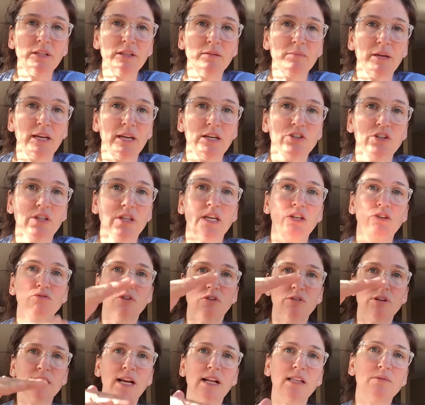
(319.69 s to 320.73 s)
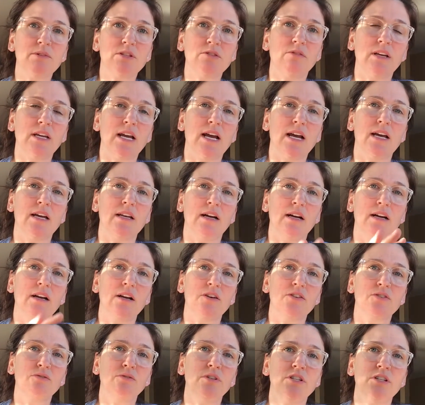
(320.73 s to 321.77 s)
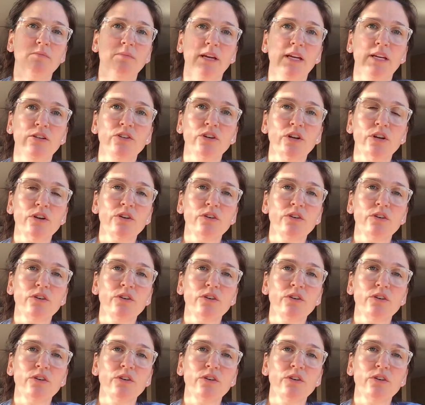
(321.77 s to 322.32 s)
the page and that you know exactly what's going on our Schoology page,